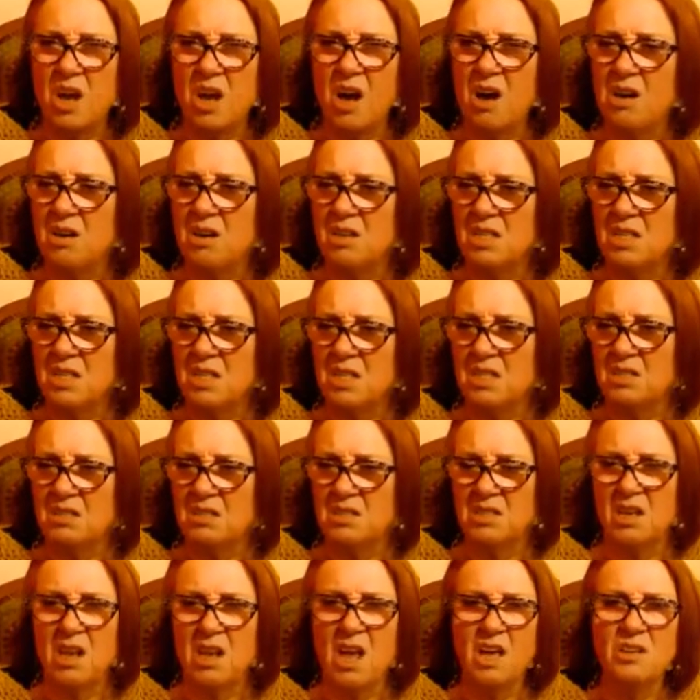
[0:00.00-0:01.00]

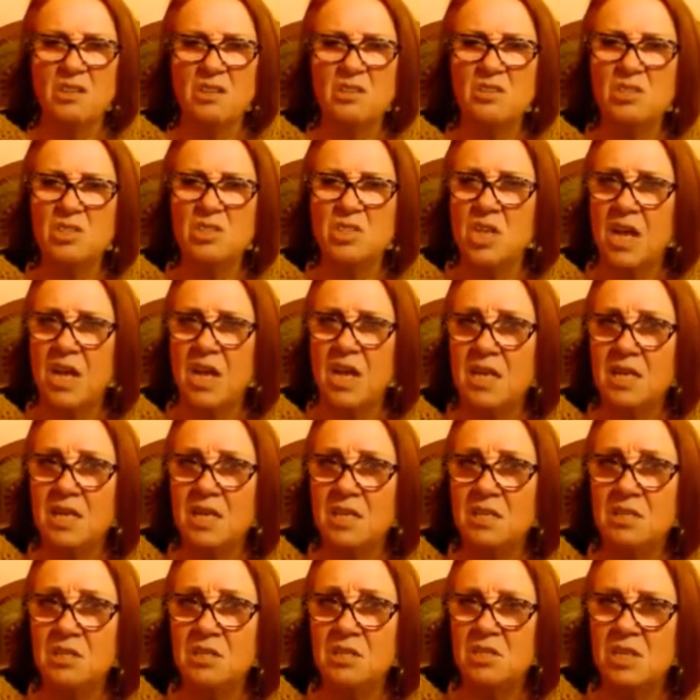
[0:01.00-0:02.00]
cardigans and
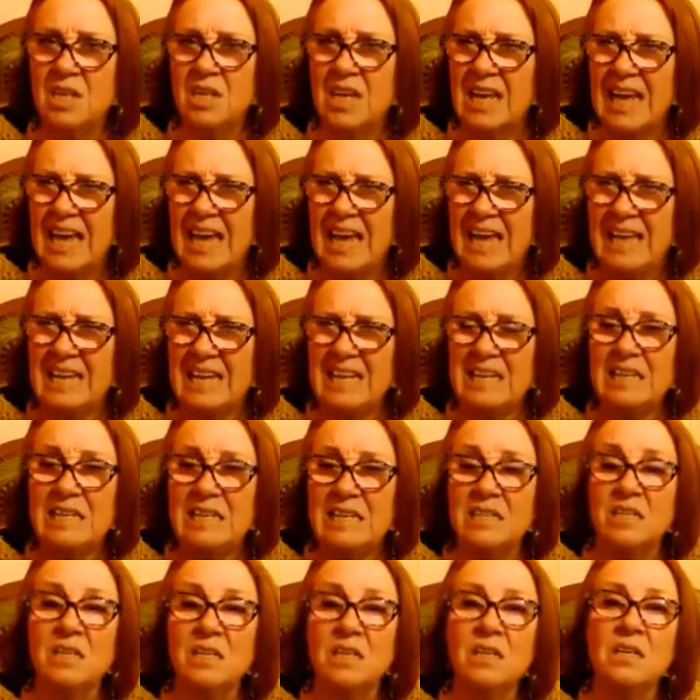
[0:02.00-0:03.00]
unchanged cat
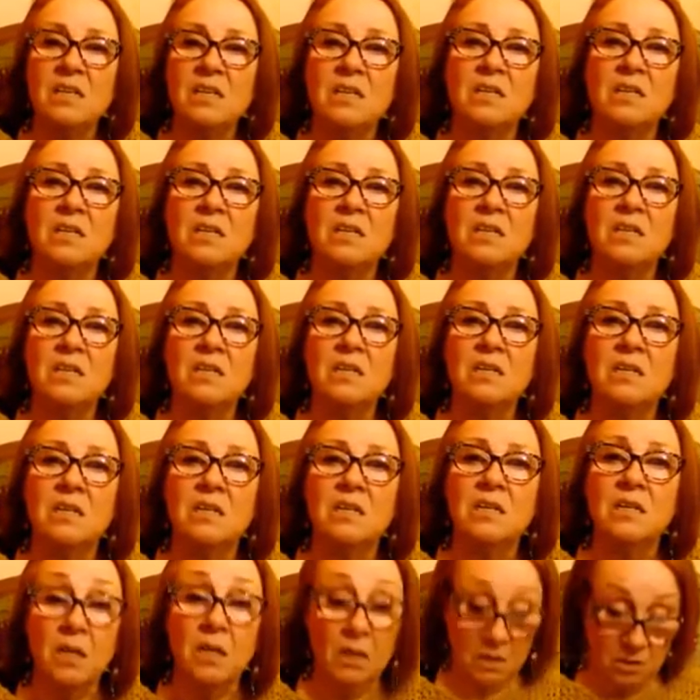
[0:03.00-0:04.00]
litter.
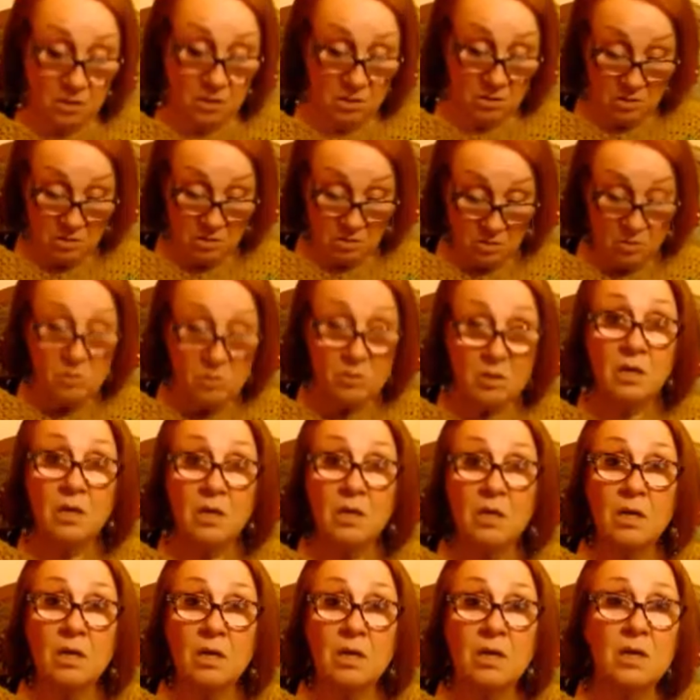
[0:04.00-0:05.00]
Oh,
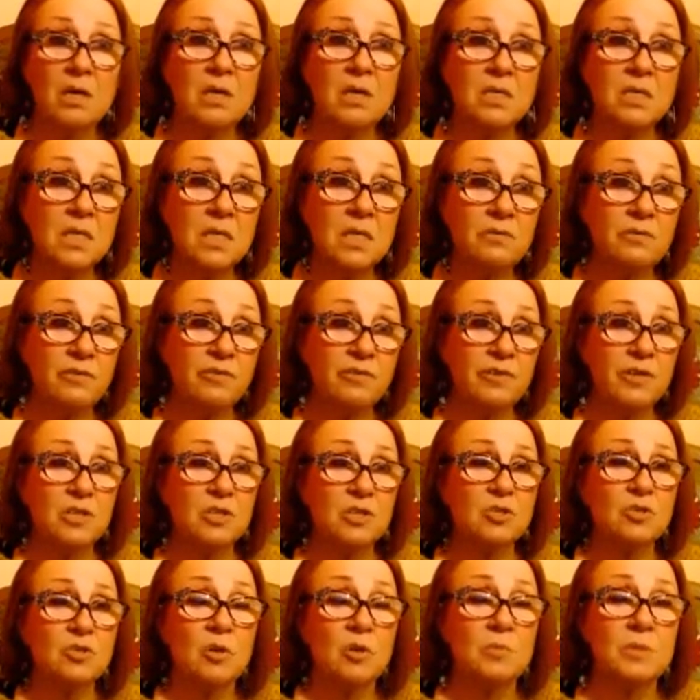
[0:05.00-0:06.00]
a
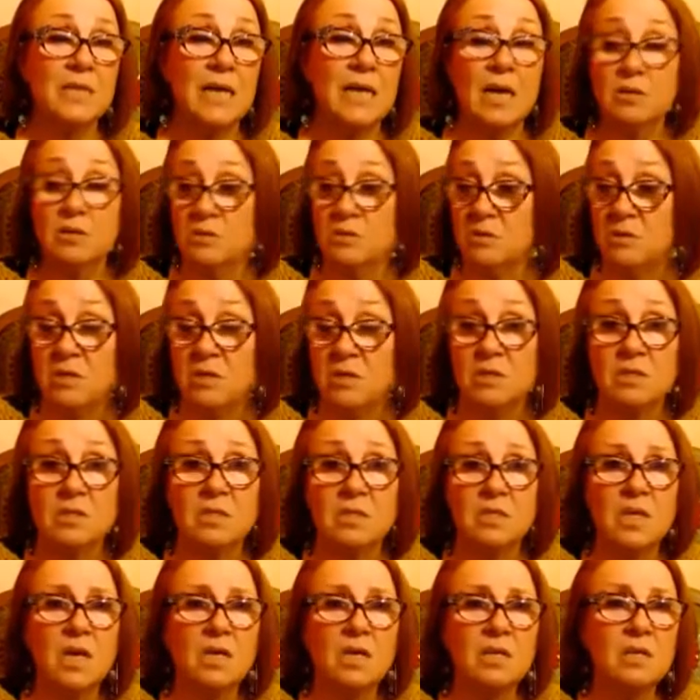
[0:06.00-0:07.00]
silverfish drops out and
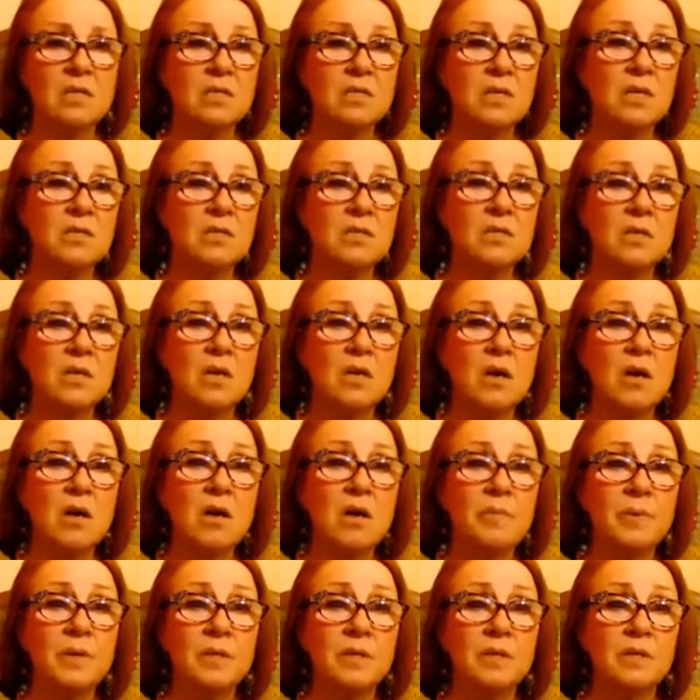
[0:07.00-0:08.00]
scuttles under the
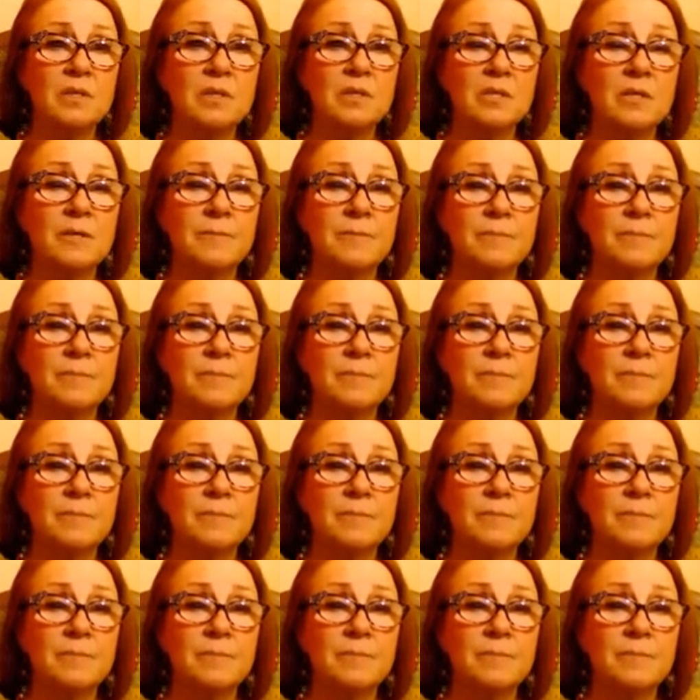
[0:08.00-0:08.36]
carpet.